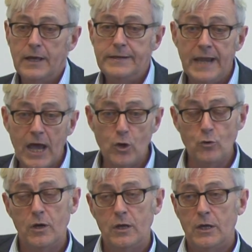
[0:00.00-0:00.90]

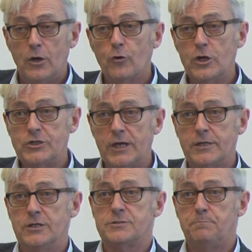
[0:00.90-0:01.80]
Now, Roy
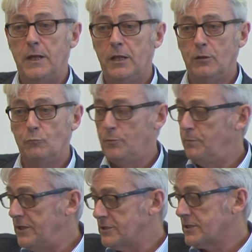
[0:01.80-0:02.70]
Jenkins' bill would
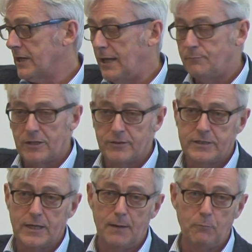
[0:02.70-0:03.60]
be described in the
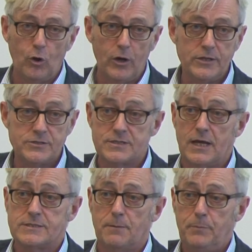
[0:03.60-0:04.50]
tabloids
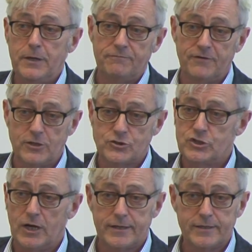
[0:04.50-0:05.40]
as a paedophile's
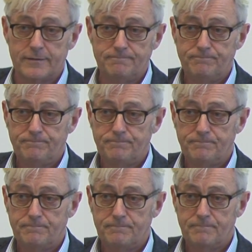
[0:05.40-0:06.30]
charter.
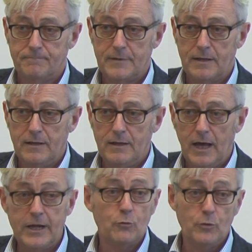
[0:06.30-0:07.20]

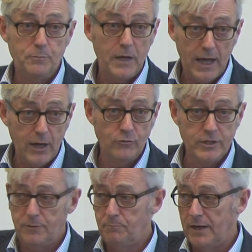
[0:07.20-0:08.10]
And it would be
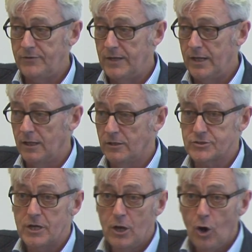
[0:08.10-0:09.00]
hounded by
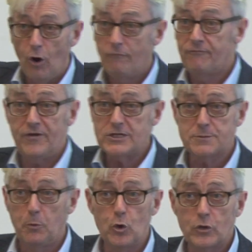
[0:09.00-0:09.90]
tales of
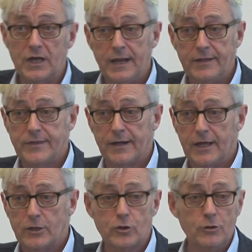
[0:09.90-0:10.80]
Facebook and
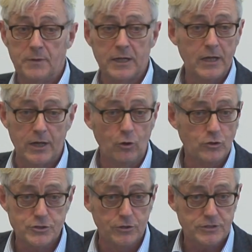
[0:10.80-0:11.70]
internet grooming and
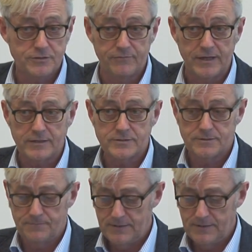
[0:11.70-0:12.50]
all sorts of things.